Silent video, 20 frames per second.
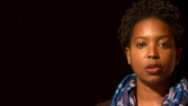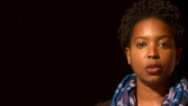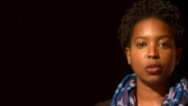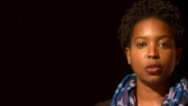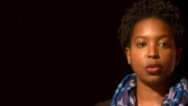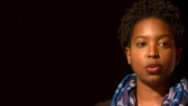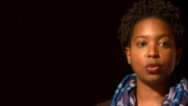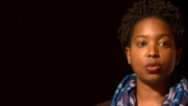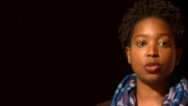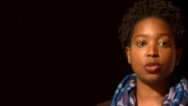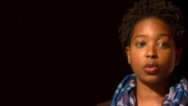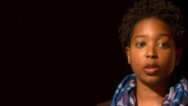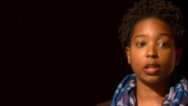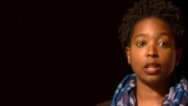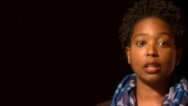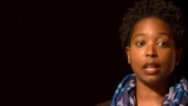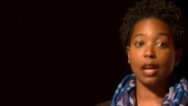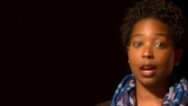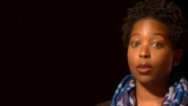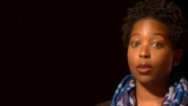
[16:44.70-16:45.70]
who's doing a
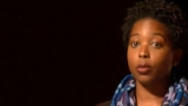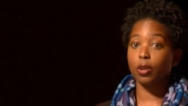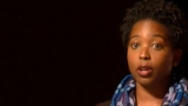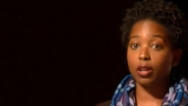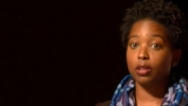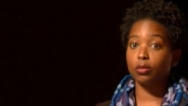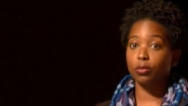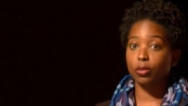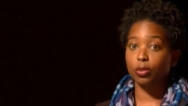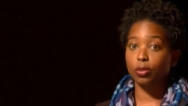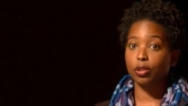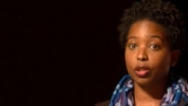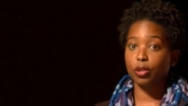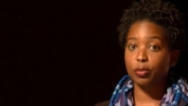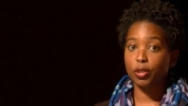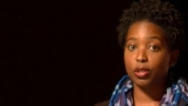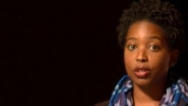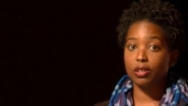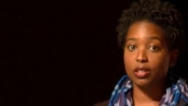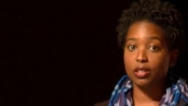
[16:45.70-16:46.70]
lot of work in rural
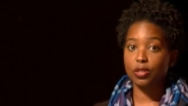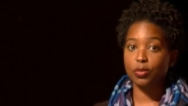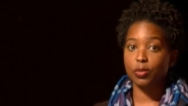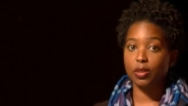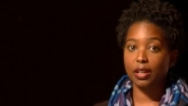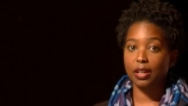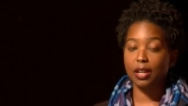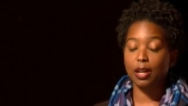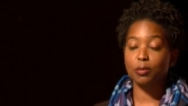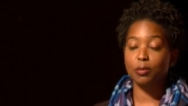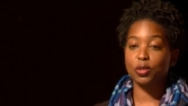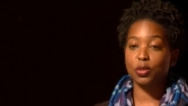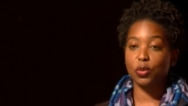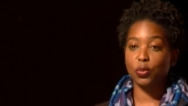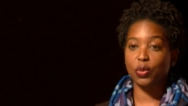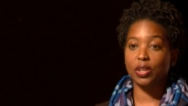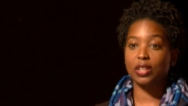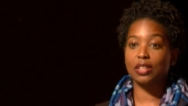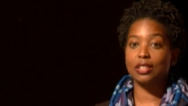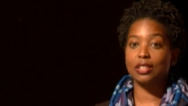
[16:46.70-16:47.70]
communities when it comes to
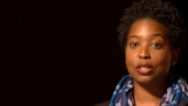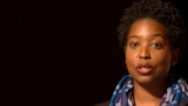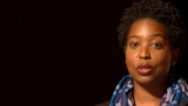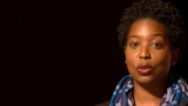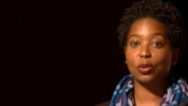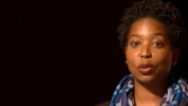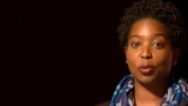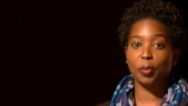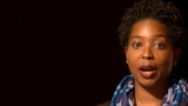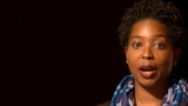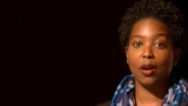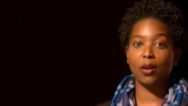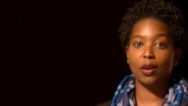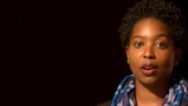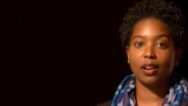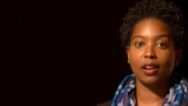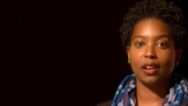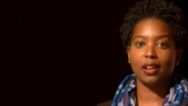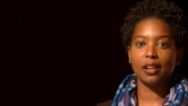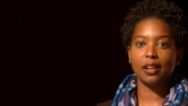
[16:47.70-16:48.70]
wind and solar power.